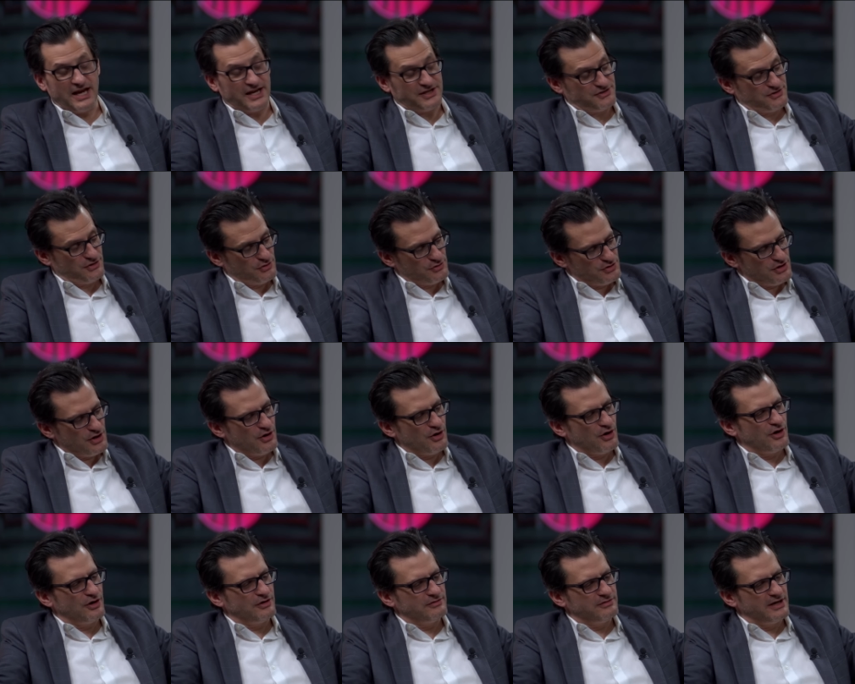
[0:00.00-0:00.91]
yes, though there
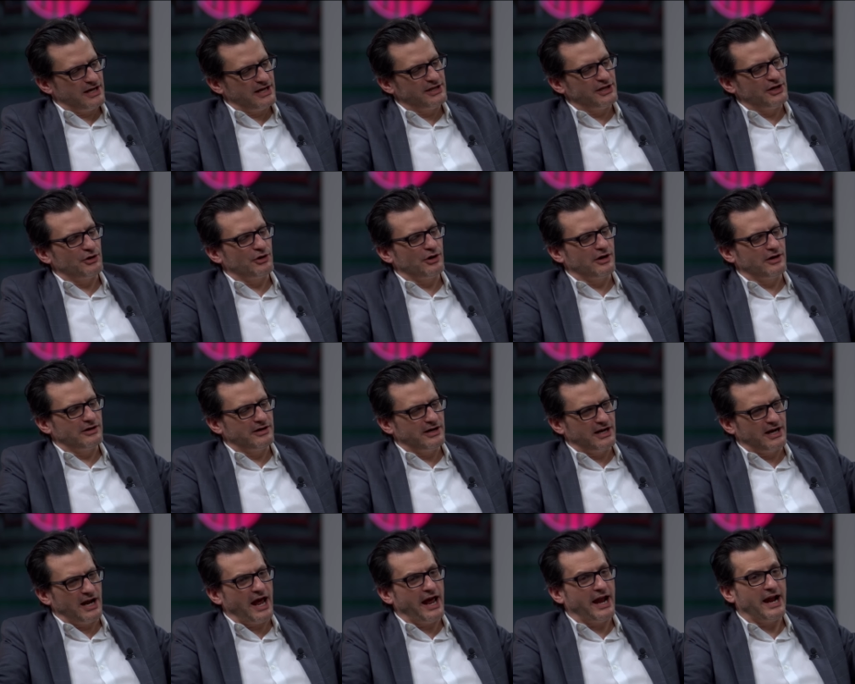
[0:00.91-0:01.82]
are, and there
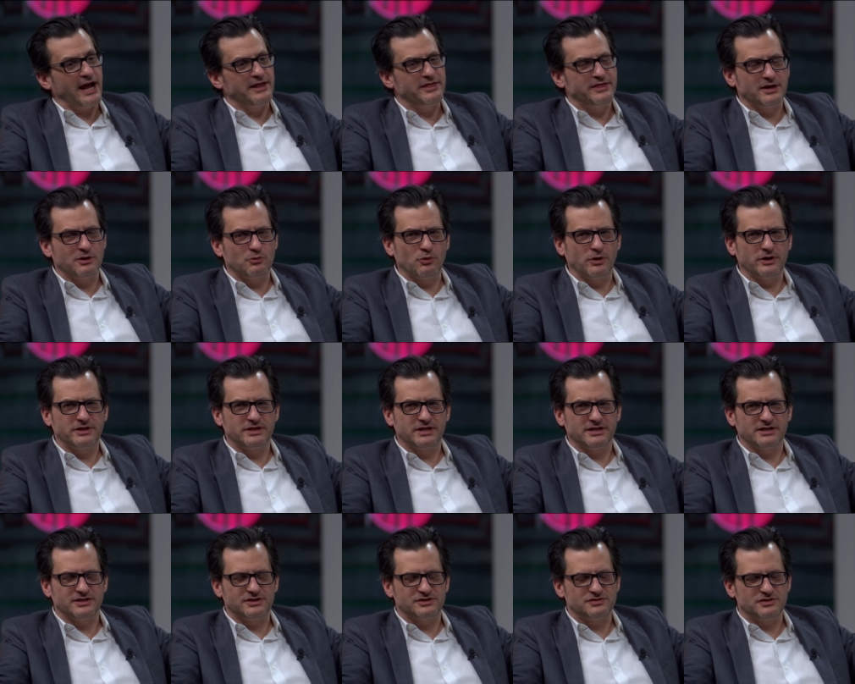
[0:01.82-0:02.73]
are, and I think one
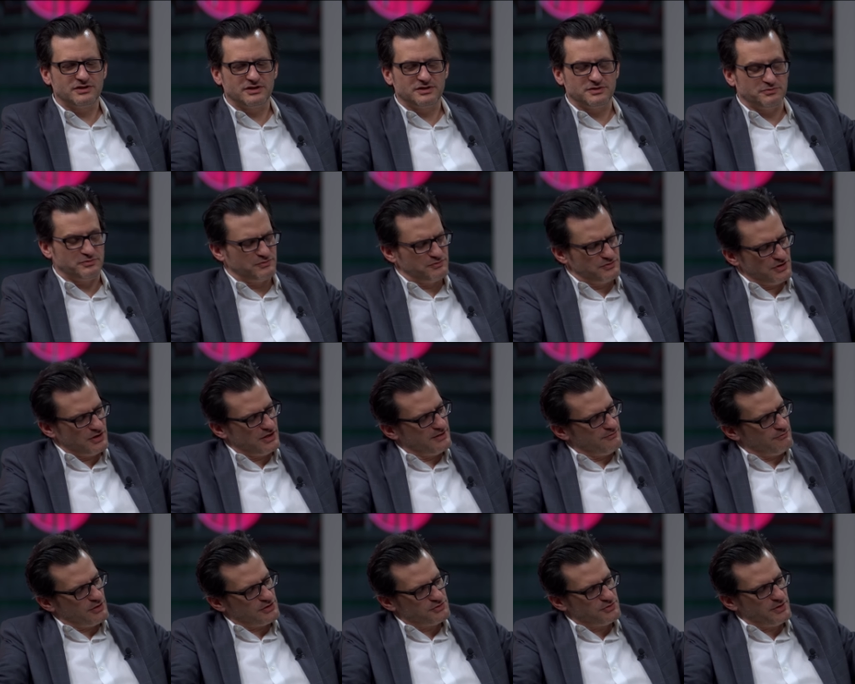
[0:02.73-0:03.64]
thing that is, is,
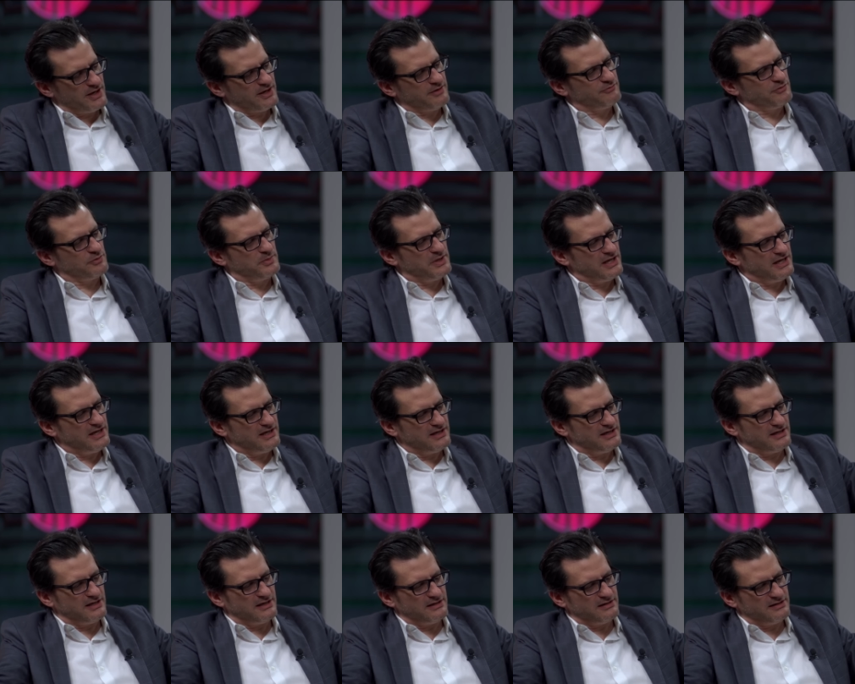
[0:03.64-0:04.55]
certainly frustrating for me
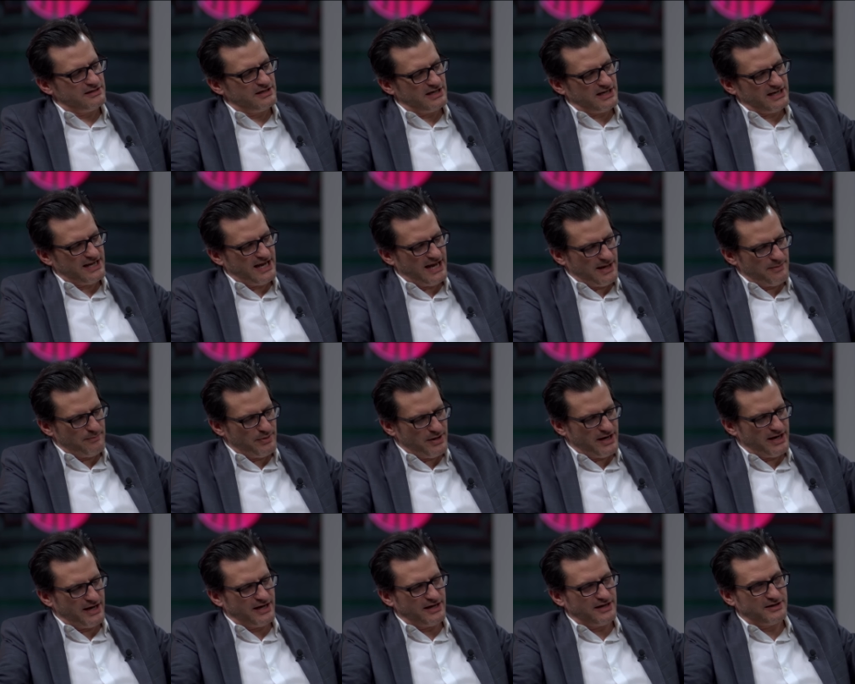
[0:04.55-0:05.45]
in a in a
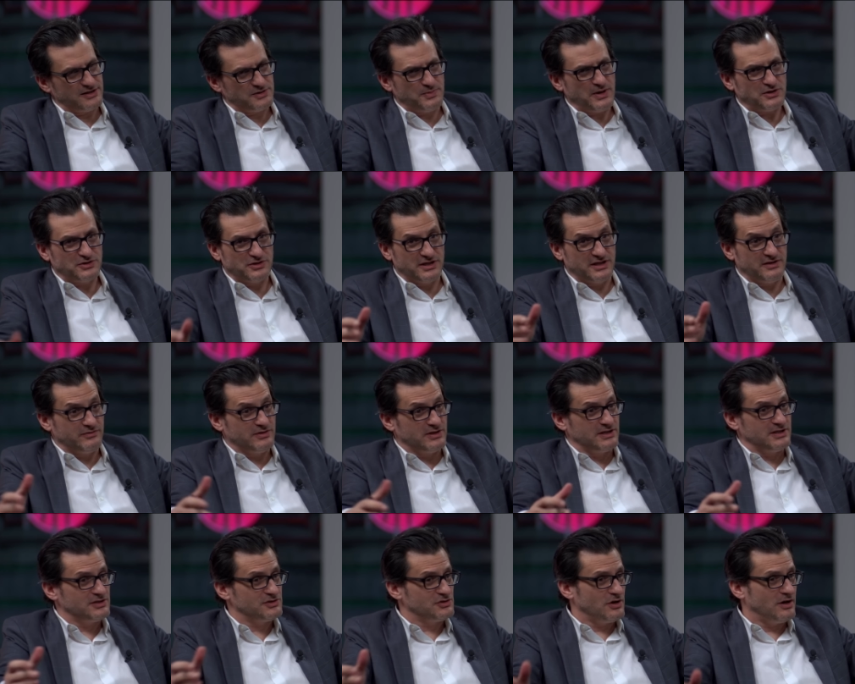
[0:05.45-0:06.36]
campaign, especially even
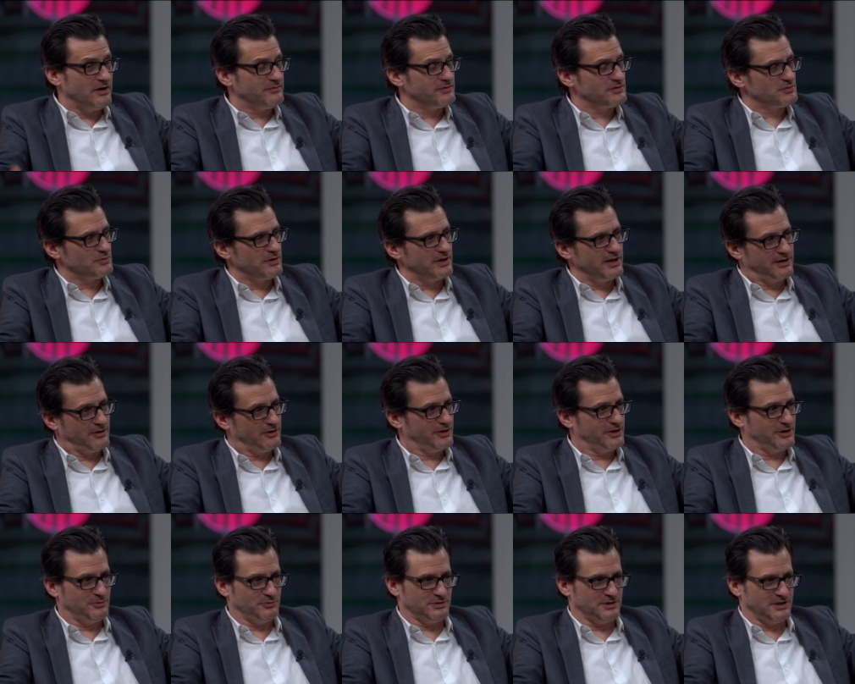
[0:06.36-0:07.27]
in this office where I
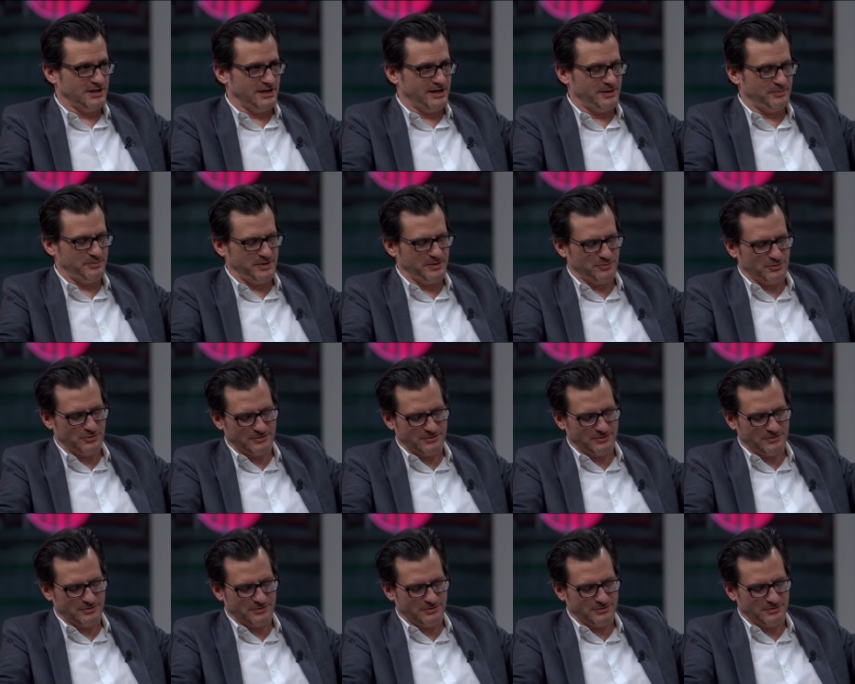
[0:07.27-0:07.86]
argue with a lot of people